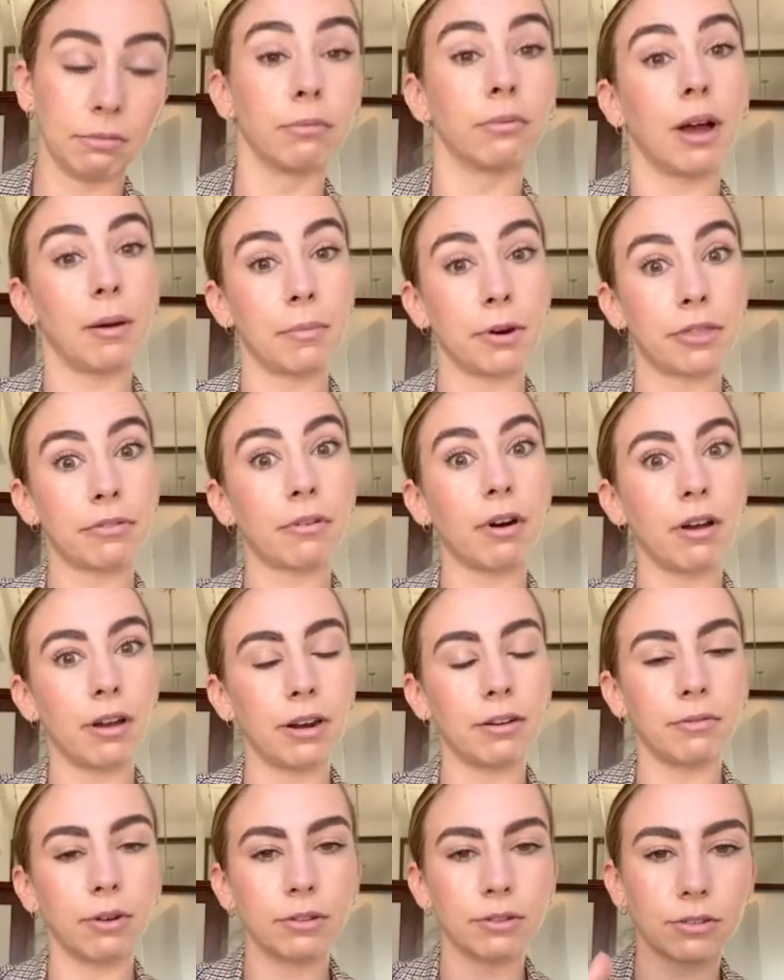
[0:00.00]
I'm going to throw
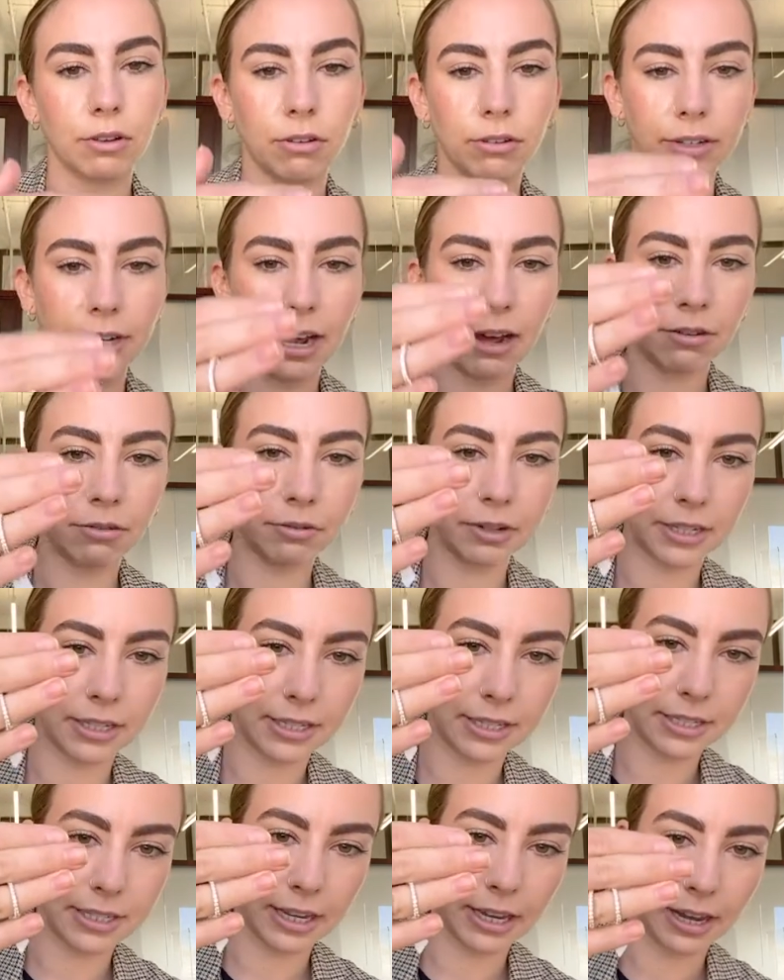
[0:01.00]
on rose gold now, and we can
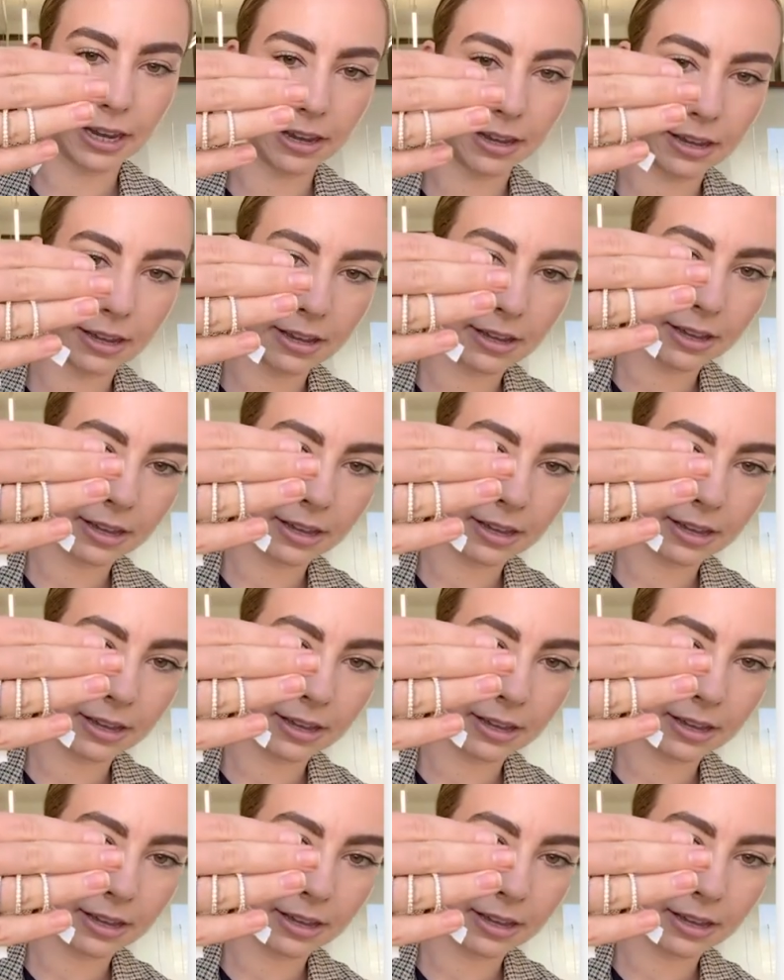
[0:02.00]
see